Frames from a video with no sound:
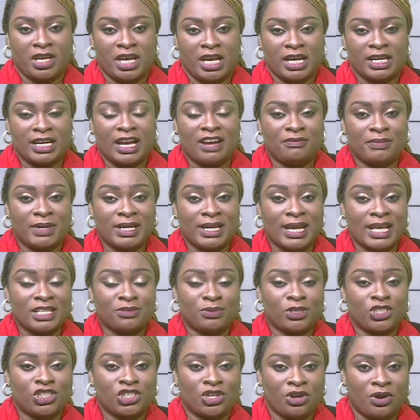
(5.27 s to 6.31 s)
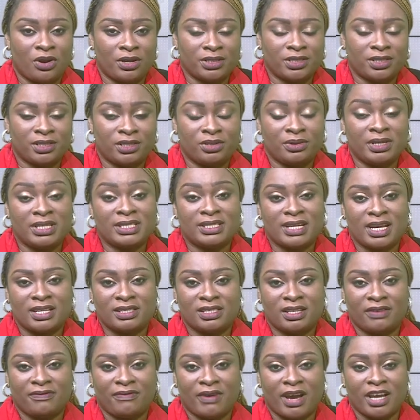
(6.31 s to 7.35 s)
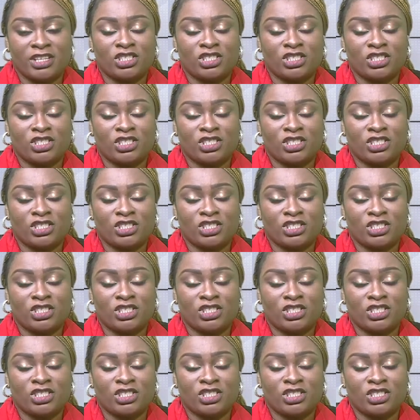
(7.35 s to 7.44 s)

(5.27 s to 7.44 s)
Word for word: Government has been charged to intensify